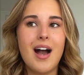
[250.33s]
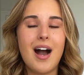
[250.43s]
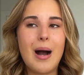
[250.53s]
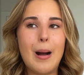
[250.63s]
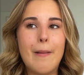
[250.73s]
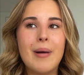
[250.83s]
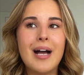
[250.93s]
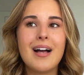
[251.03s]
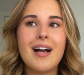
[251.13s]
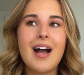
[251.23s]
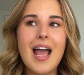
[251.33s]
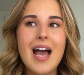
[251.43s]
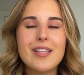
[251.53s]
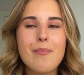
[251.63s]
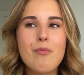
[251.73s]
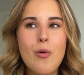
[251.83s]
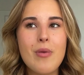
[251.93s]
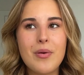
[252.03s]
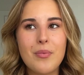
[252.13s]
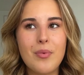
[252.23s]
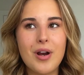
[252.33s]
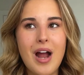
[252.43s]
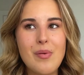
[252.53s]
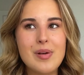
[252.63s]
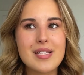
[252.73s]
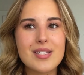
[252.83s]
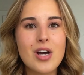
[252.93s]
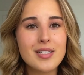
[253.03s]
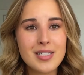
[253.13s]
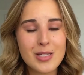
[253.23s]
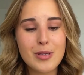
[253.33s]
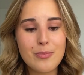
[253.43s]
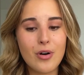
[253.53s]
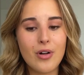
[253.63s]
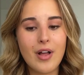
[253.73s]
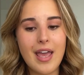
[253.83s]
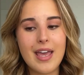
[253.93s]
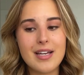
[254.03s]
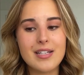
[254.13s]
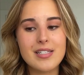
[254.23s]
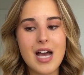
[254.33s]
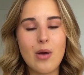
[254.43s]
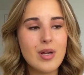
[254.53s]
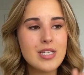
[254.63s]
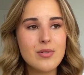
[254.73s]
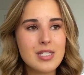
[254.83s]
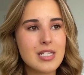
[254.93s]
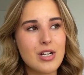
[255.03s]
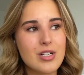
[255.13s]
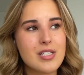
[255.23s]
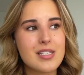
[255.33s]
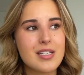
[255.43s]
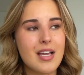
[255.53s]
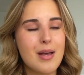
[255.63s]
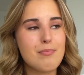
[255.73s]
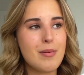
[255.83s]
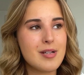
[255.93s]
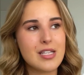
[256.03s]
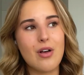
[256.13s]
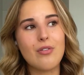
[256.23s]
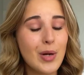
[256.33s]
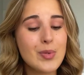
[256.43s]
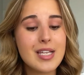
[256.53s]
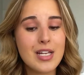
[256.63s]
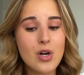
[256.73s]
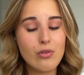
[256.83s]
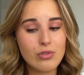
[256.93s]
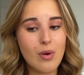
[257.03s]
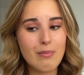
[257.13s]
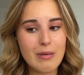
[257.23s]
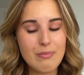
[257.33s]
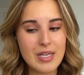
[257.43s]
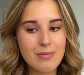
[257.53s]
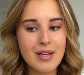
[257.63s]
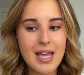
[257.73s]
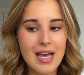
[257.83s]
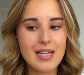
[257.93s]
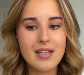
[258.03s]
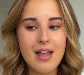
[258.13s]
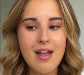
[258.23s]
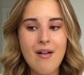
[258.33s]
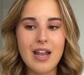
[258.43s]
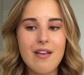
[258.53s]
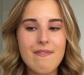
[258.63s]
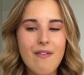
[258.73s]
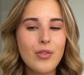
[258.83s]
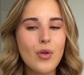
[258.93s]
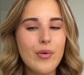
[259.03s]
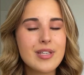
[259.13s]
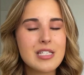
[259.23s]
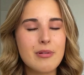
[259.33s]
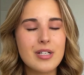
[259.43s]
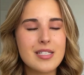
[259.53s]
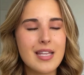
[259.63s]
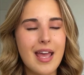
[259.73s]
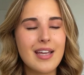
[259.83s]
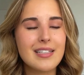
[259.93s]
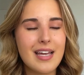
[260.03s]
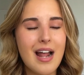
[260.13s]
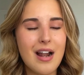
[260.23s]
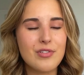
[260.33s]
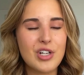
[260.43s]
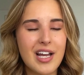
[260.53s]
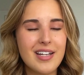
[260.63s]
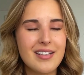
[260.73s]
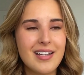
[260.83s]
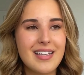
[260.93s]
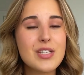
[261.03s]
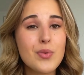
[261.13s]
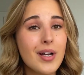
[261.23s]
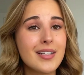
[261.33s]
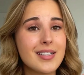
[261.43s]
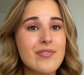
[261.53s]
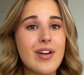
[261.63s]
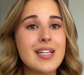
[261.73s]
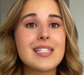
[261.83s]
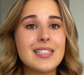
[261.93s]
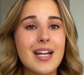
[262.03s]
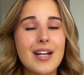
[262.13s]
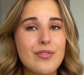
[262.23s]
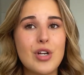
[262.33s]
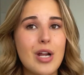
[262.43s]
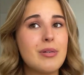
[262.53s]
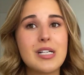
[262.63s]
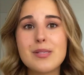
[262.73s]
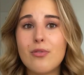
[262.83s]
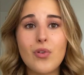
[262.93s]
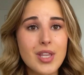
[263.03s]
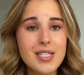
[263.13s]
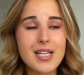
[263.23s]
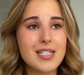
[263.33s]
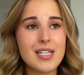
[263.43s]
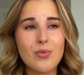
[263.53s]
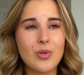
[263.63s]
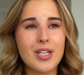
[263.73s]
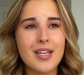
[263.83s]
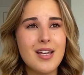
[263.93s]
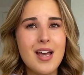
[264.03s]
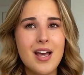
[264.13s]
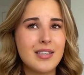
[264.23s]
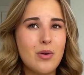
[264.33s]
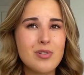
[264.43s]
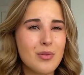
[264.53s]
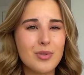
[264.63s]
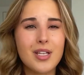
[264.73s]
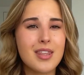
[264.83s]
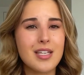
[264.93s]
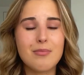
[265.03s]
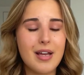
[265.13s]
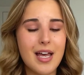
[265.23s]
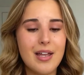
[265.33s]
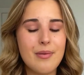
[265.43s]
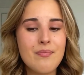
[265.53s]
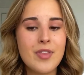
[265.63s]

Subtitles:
I had the moment where I was talking to people, and I went downstairs by myself. I was getting overwhelmed by being in my head, and I felt the Holy Spirit say, get out of your head. And that's where I got this phrase, get out of your head, because before this, that wasn't really a thing in my head.